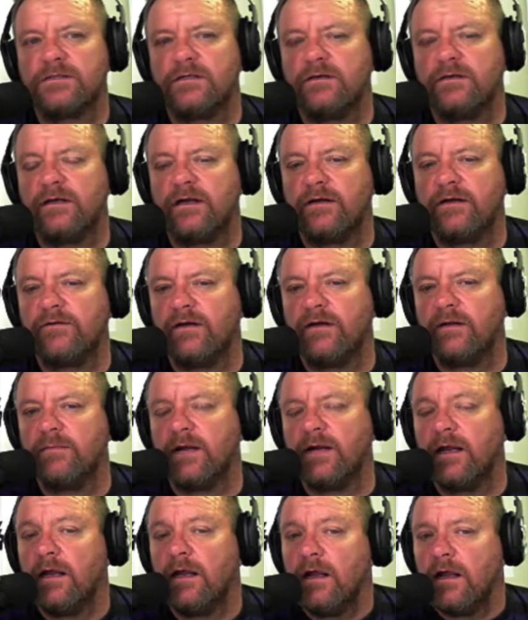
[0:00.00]
Absolutely
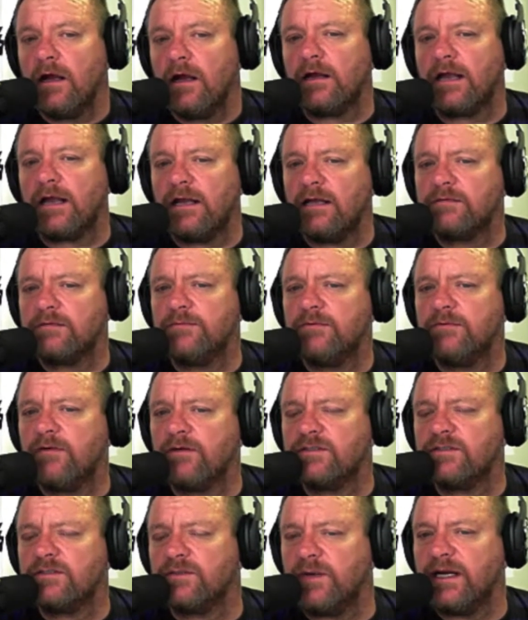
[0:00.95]
agreed, mate. Okay, let's
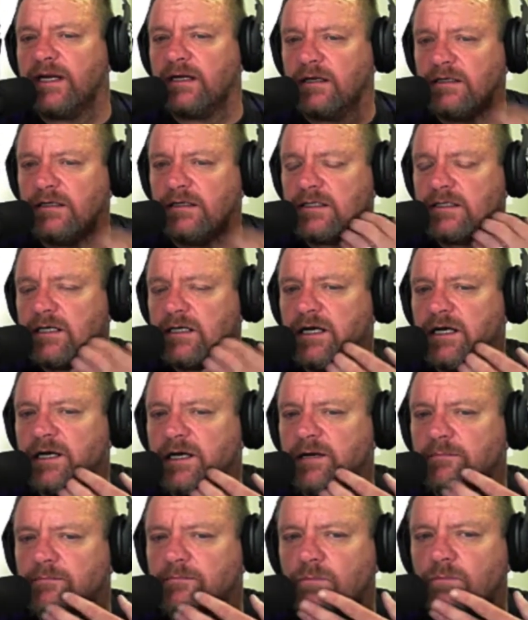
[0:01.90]
move on to England,
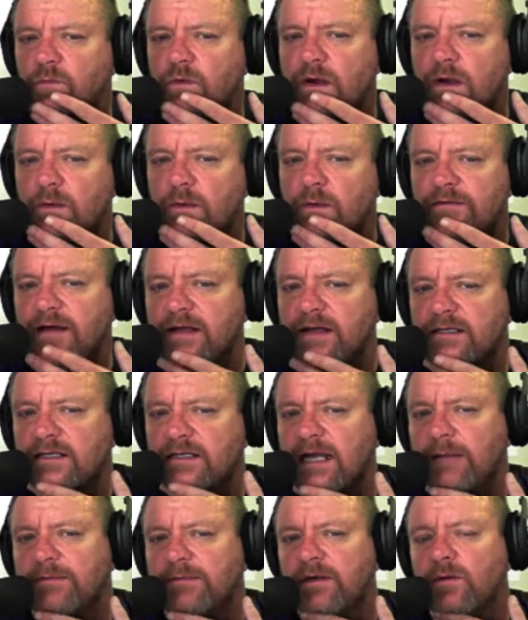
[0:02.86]
where we've
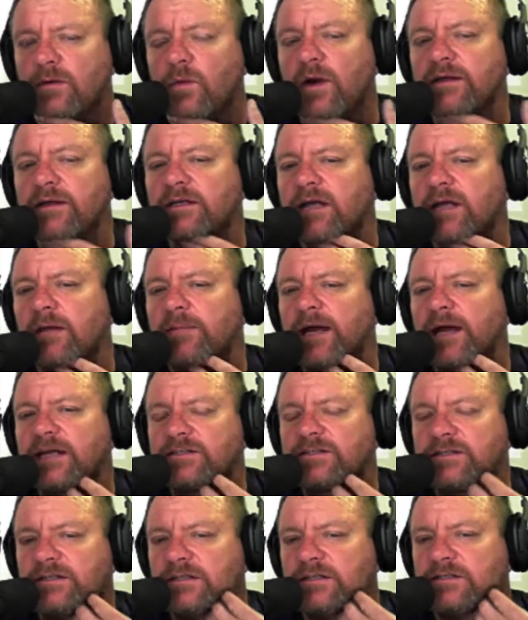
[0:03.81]
had Capital One Cup
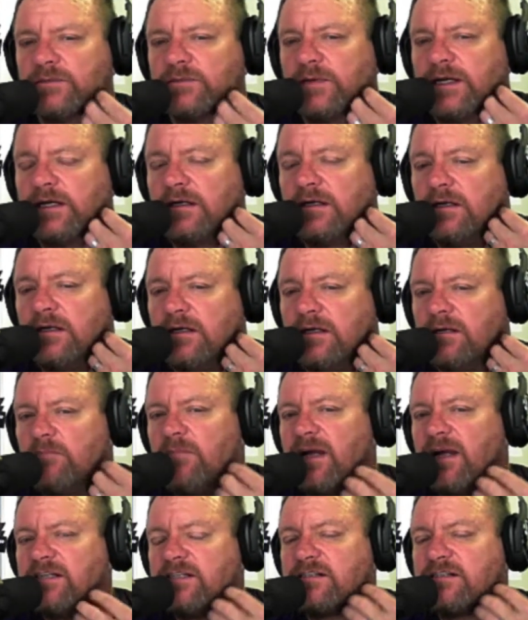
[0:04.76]
action this week.
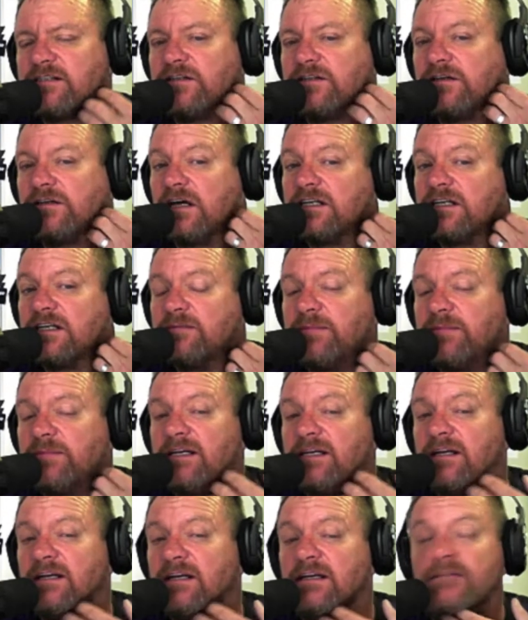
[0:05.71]
Manchester United
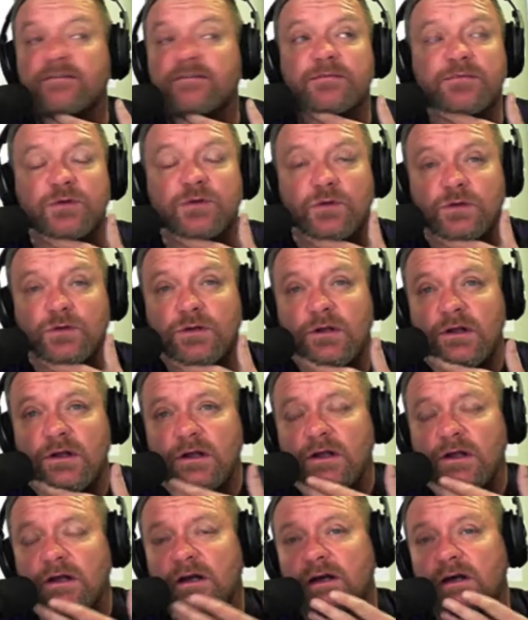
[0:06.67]
beating Liverpool
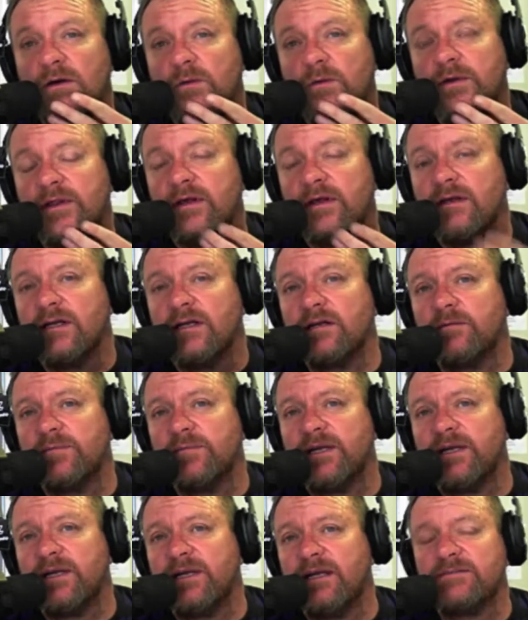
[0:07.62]
with a
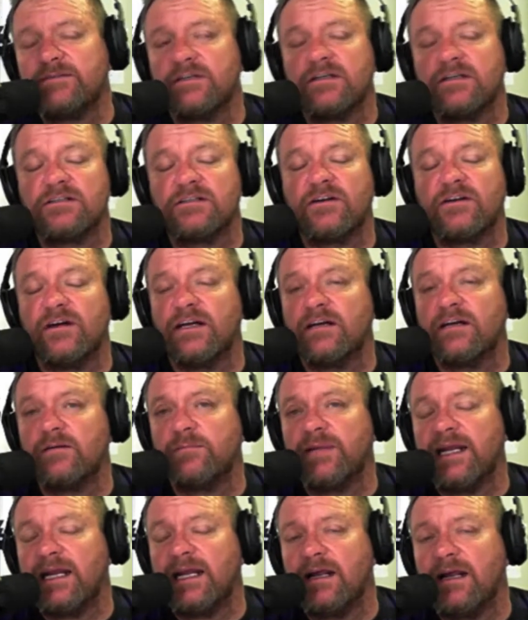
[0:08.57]
little
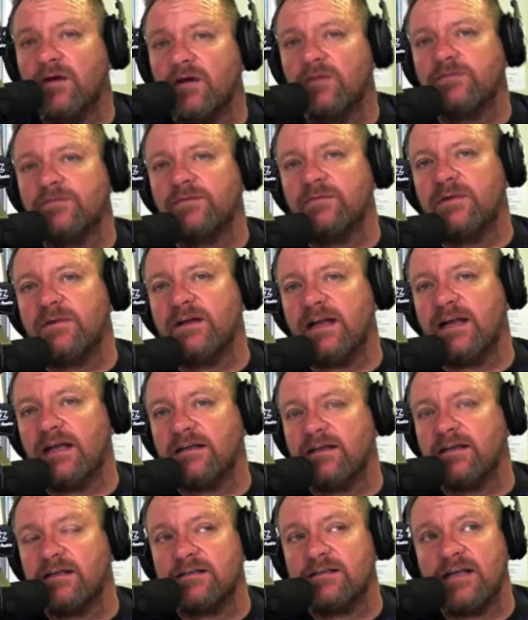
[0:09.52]
P goal from
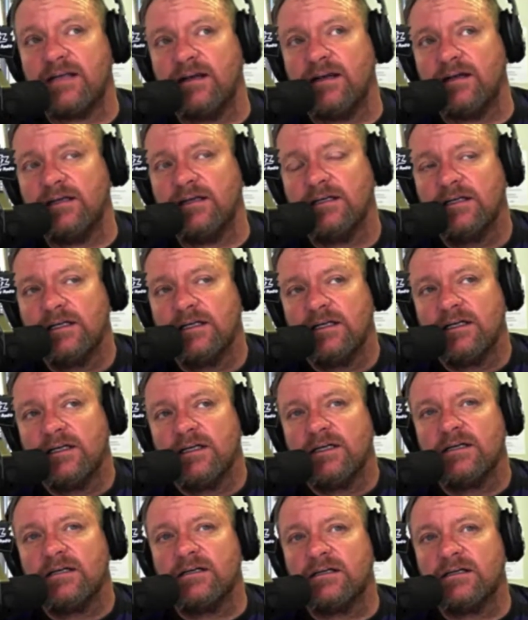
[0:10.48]
Hernandez header
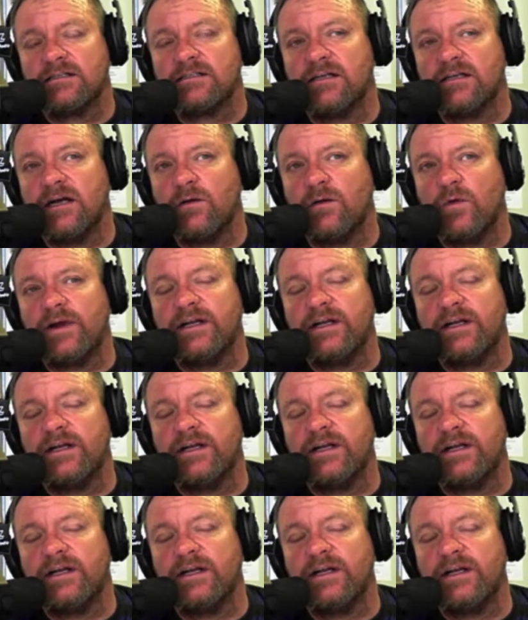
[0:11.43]
last night.